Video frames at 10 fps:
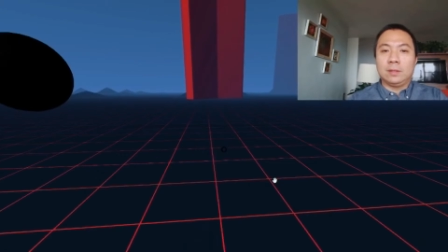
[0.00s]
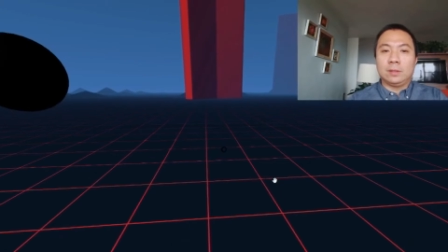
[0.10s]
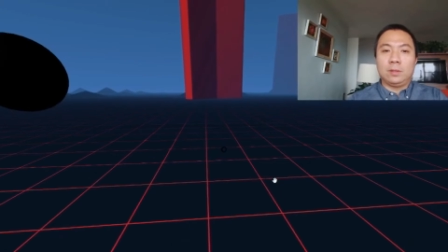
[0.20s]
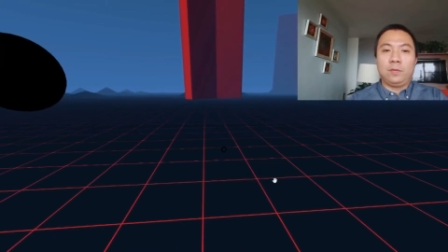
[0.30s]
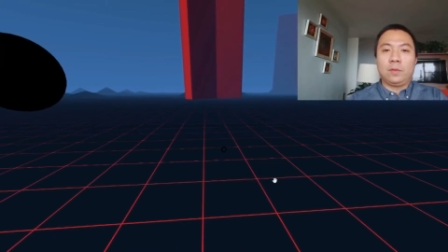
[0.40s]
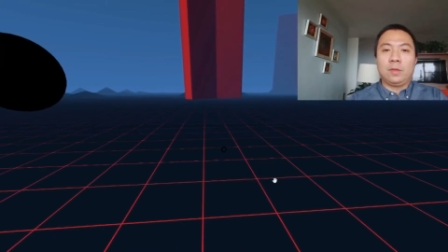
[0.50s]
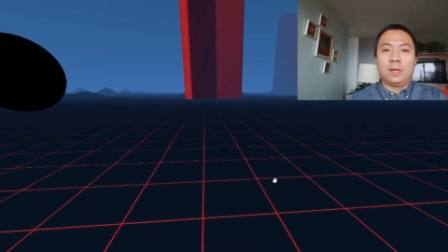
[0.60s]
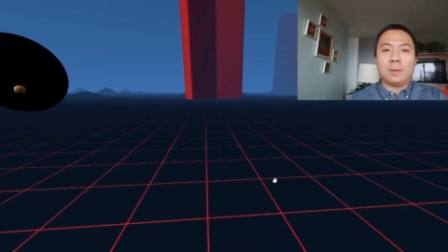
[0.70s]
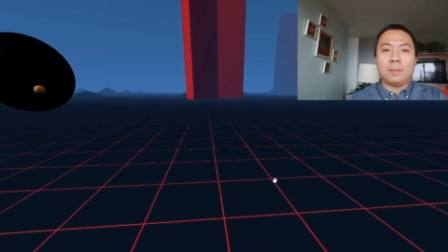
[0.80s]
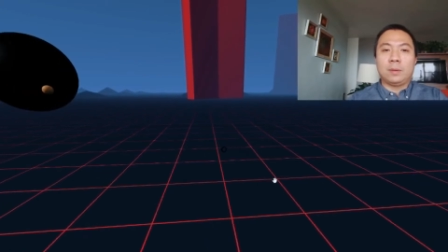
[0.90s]
If you think
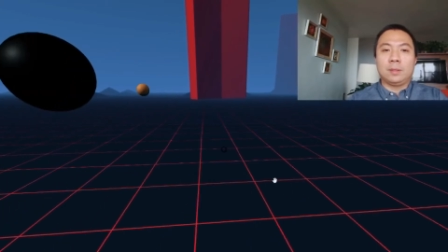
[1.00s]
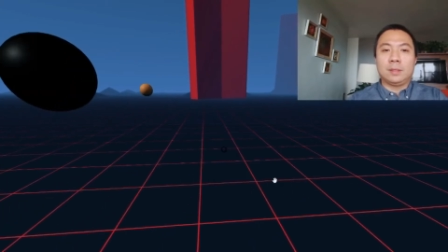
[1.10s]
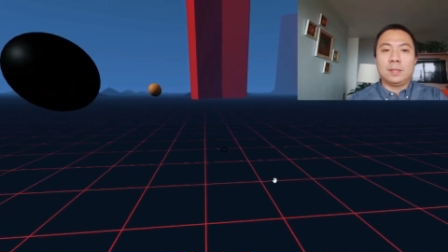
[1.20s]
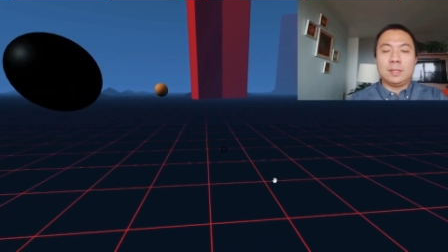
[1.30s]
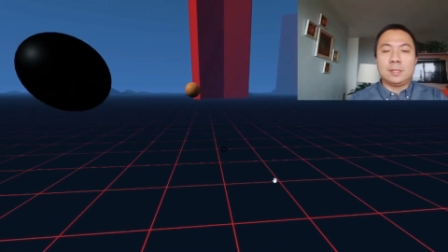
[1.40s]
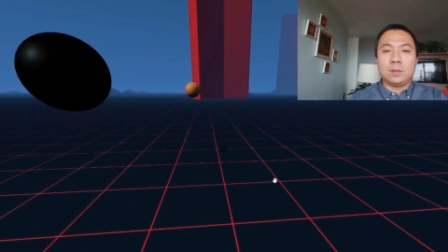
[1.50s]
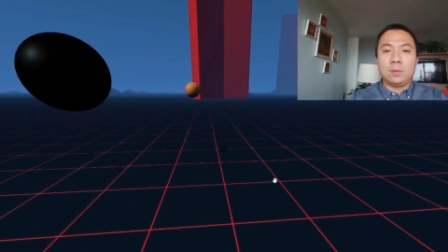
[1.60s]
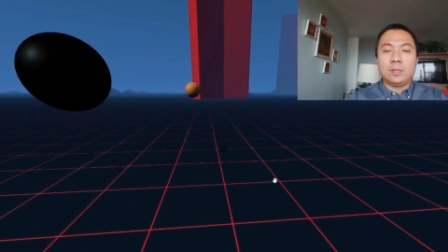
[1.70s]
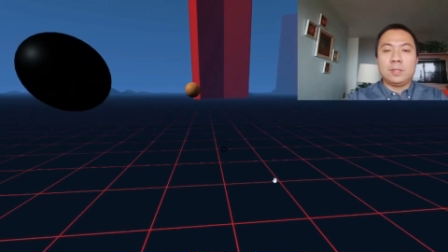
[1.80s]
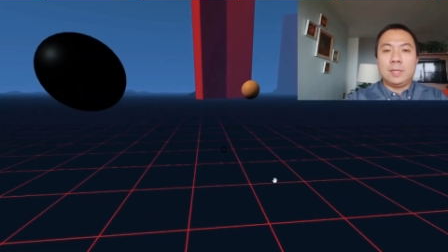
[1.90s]
about it, that it's
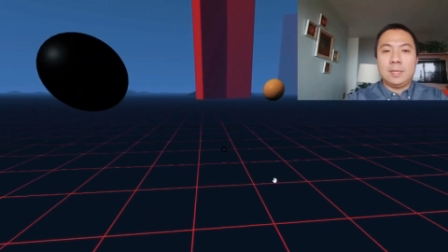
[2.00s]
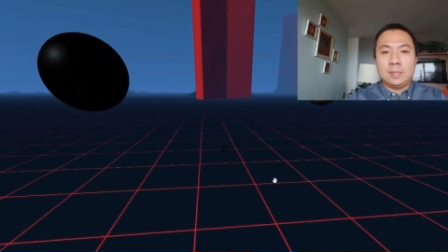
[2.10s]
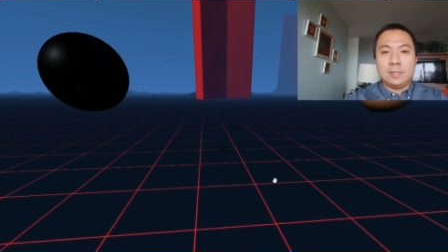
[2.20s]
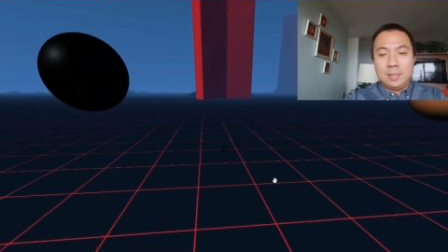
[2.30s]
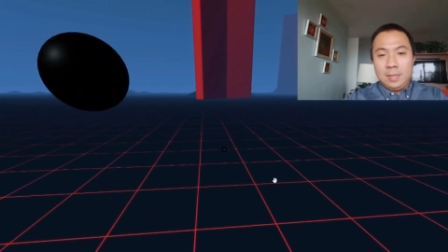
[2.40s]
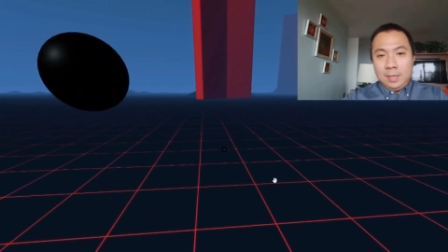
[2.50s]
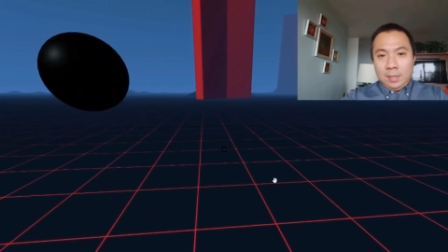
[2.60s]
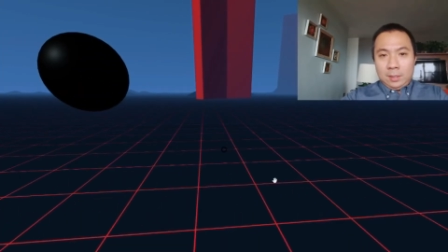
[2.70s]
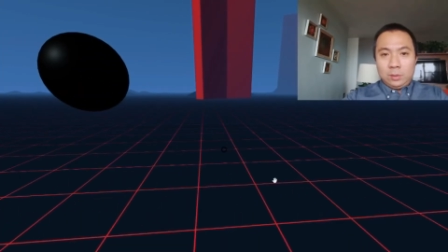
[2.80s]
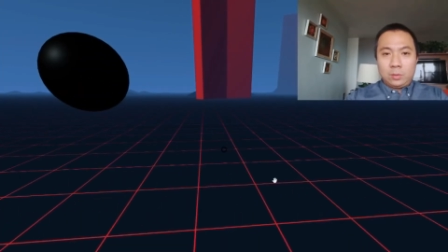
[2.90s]
always easy
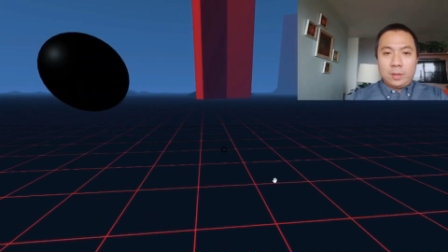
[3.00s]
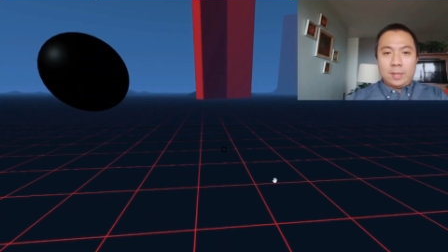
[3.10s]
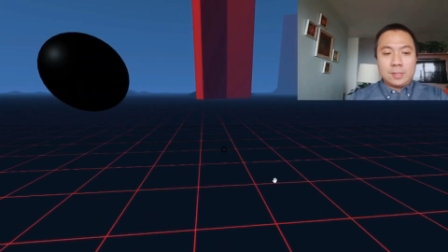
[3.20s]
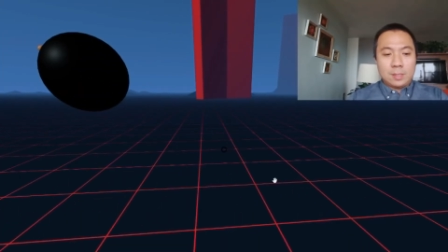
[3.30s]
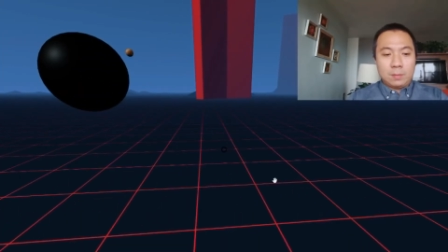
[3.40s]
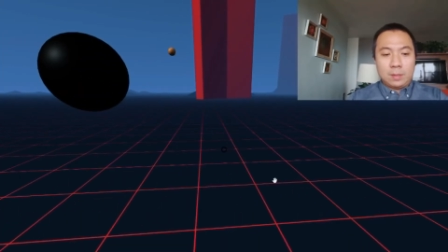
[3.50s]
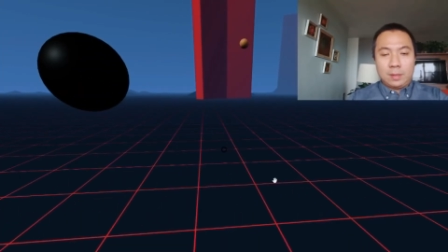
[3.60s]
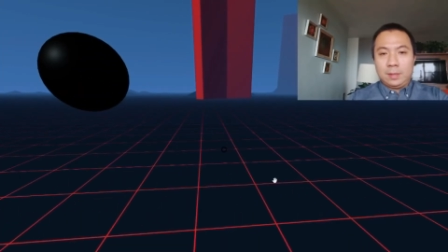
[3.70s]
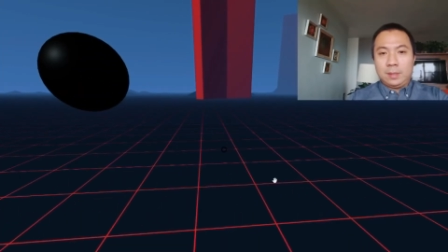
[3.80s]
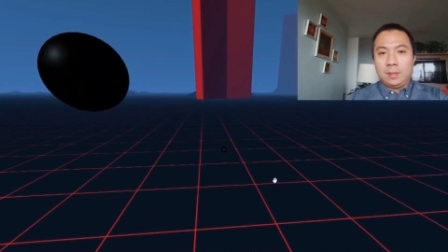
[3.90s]
to create
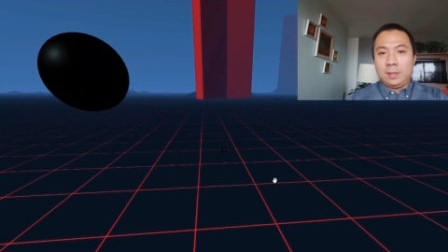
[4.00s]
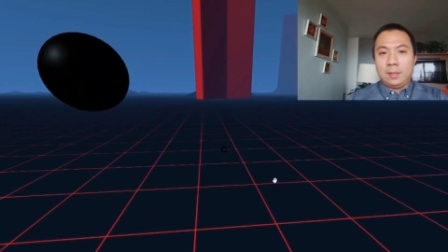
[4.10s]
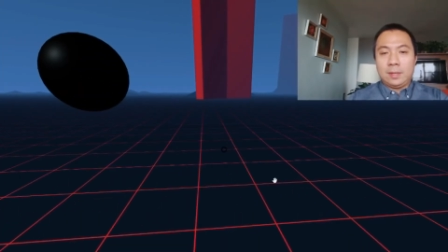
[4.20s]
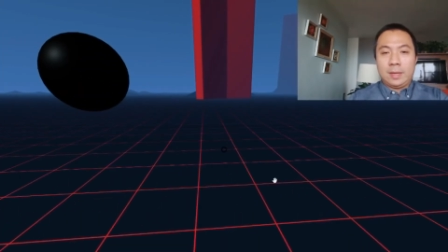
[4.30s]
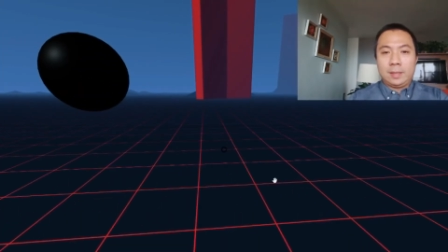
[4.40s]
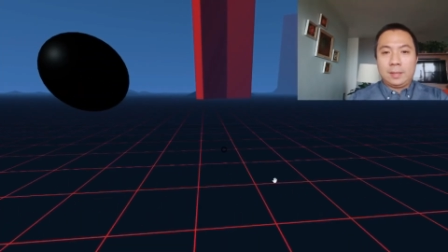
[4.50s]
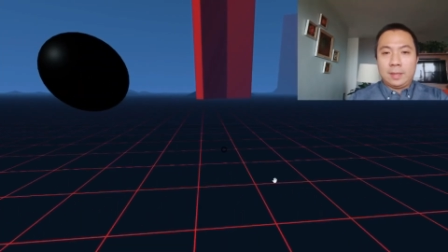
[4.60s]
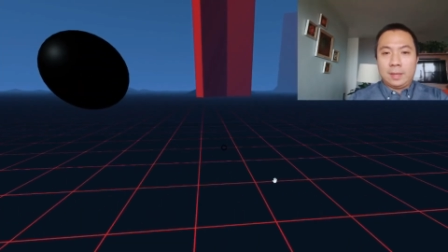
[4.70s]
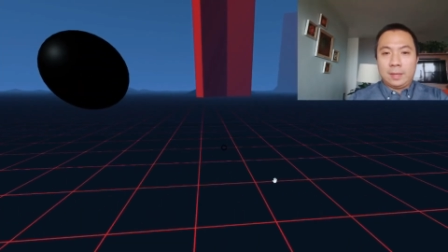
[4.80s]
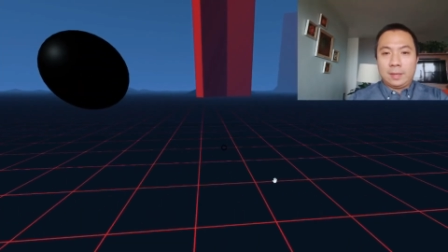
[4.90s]
something
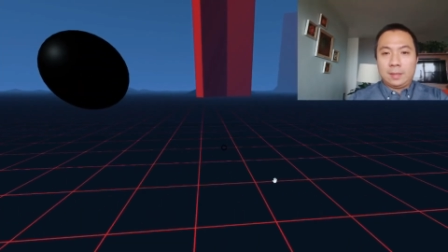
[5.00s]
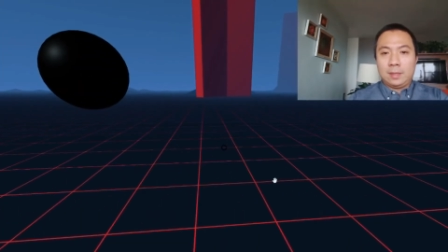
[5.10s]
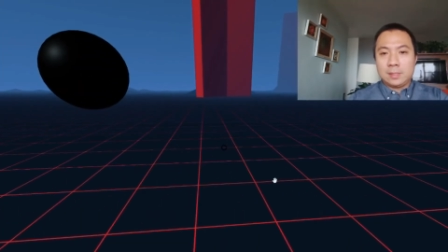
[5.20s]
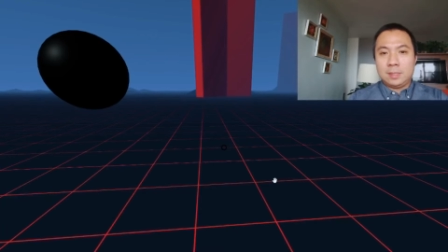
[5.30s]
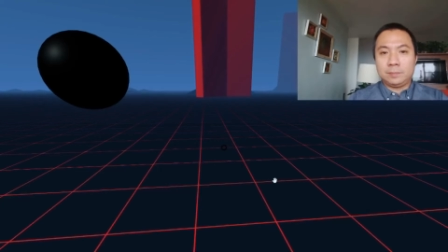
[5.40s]
like this.